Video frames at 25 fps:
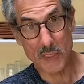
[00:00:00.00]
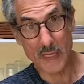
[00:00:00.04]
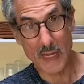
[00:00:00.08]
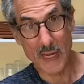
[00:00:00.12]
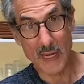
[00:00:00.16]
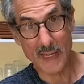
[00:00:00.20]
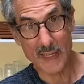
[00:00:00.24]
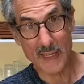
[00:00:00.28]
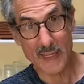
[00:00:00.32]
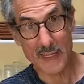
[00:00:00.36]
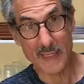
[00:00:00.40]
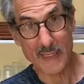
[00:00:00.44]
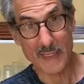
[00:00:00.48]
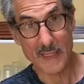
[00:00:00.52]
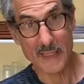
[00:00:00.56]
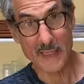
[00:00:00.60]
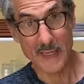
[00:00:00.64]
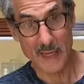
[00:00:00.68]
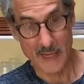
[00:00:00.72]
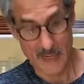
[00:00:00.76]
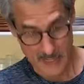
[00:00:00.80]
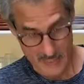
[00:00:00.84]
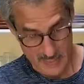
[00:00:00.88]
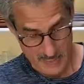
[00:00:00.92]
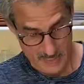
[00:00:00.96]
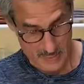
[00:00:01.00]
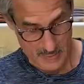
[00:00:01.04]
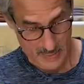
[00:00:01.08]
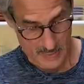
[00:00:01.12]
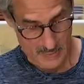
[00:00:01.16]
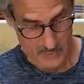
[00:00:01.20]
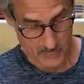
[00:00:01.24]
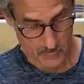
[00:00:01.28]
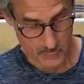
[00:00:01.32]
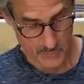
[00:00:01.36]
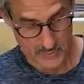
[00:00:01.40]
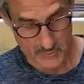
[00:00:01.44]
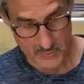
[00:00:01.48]
like this is
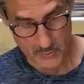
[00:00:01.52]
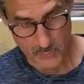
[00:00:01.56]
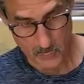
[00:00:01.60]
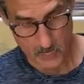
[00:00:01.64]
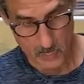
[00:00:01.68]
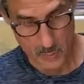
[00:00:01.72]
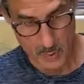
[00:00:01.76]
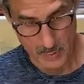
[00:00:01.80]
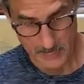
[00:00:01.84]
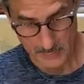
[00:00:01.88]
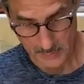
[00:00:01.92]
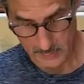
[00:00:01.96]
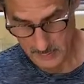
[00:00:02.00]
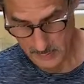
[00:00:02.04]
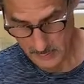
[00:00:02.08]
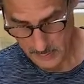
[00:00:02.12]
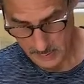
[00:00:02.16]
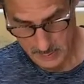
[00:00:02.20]
what you want.